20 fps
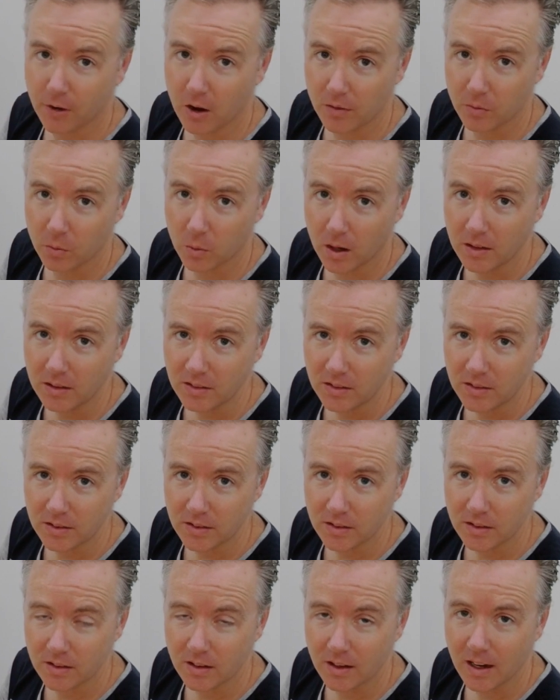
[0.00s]
5
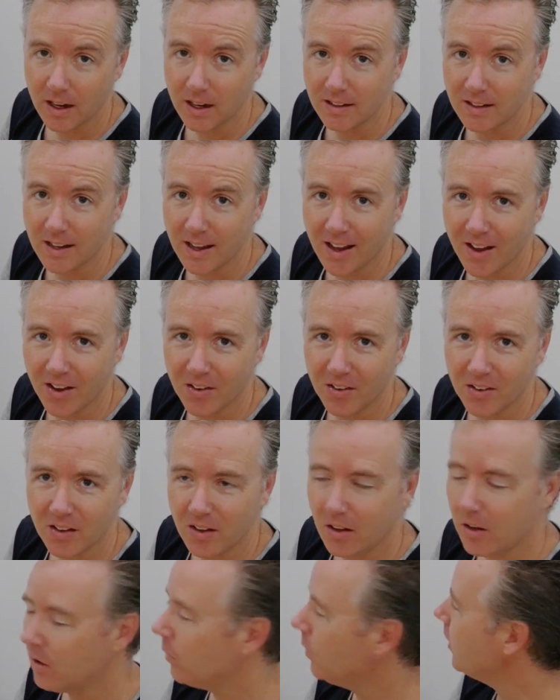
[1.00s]
ones, and now
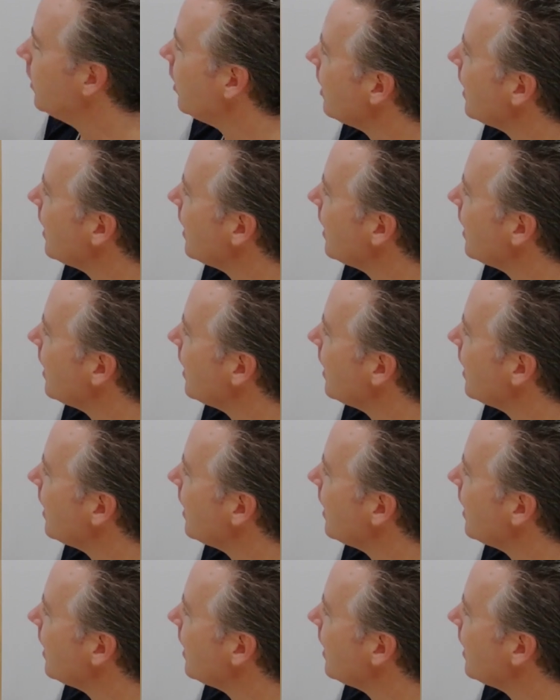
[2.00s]
we